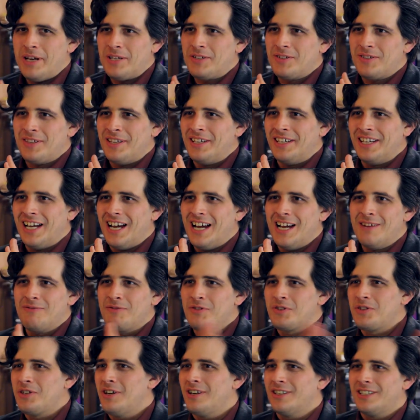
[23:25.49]
Best thing I
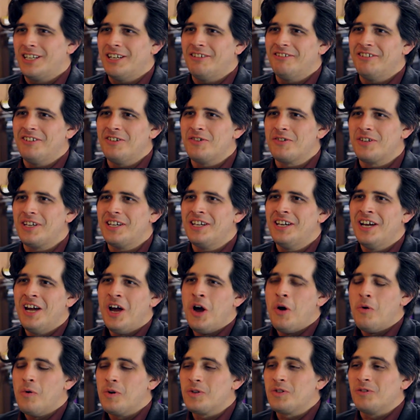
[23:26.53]
ever saw at karaoke
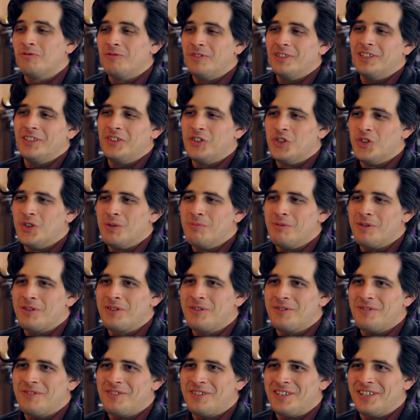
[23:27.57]
was a really horrible
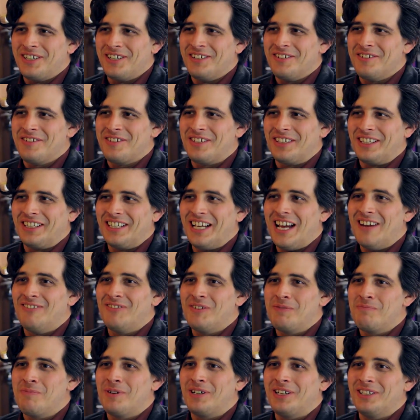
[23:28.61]
singer singing
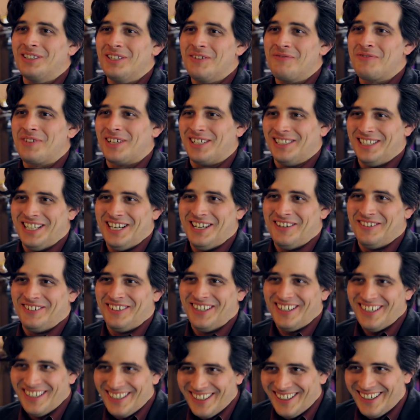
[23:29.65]
Everybody Loves a
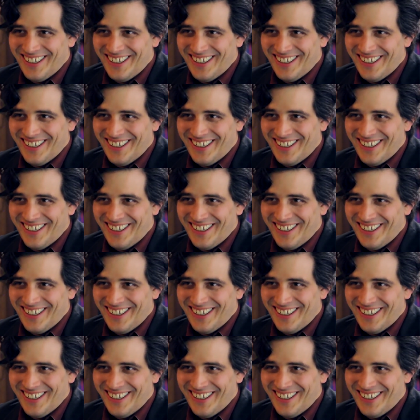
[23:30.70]
Clown.